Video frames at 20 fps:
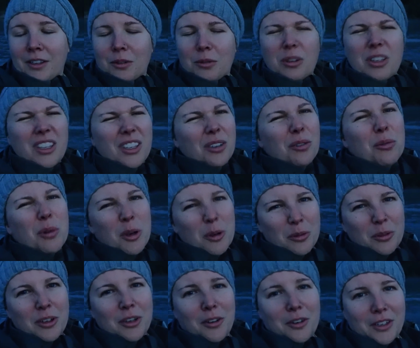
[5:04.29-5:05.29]
well, you
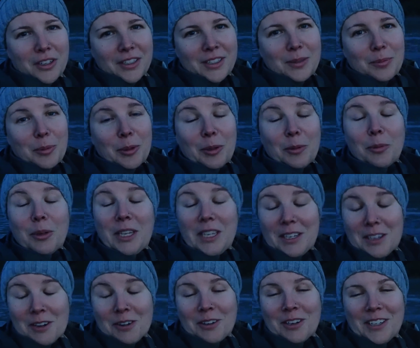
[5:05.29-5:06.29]
won't notice, but we
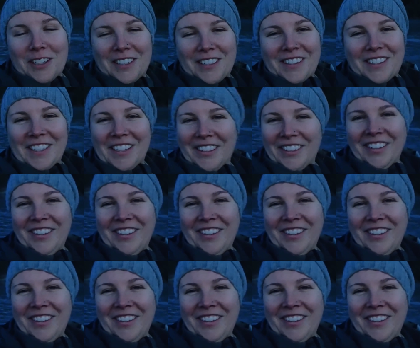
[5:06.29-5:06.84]
notice